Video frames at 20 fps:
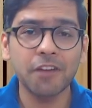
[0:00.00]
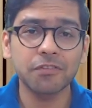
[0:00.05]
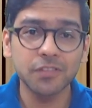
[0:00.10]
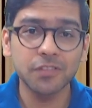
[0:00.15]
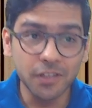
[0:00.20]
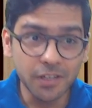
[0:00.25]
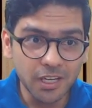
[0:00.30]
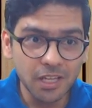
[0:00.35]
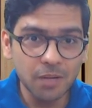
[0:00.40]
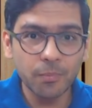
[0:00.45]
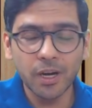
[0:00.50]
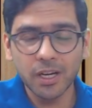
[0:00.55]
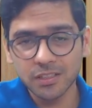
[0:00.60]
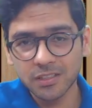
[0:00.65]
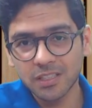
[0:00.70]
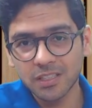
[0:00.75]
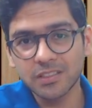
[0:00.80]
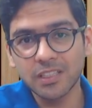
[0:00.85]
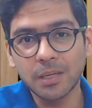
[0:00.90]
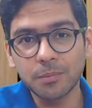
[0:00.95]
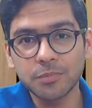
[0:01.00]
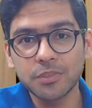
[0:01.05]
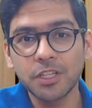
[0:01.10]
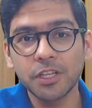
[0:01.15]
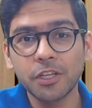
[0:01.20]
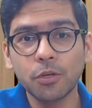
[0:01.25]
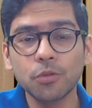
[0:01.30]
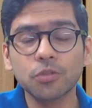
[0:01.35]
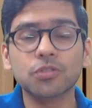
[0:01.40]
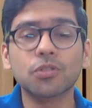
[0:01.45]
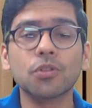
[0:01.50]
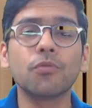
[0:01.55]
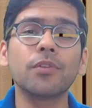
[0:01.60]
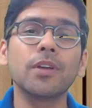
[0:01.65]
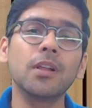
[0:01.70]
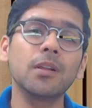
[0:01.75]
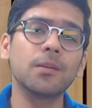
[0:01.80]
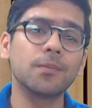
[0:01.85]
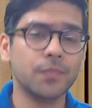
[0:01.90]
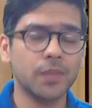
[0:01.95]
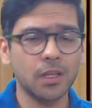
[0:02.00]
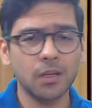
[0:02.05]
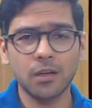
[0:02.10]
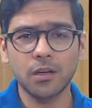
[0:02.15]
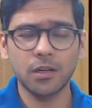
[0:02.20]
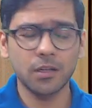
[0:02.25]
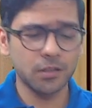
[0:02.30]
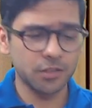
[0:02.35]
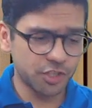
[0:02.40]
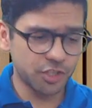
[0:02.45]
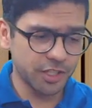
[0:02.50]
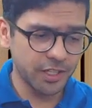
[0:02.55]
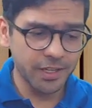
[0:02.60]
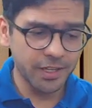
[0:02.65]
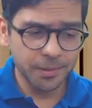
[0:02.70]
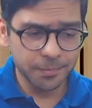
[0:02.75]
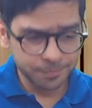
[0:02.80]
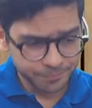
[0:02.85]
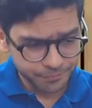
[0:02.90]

30 marks as MCQs. So we'll share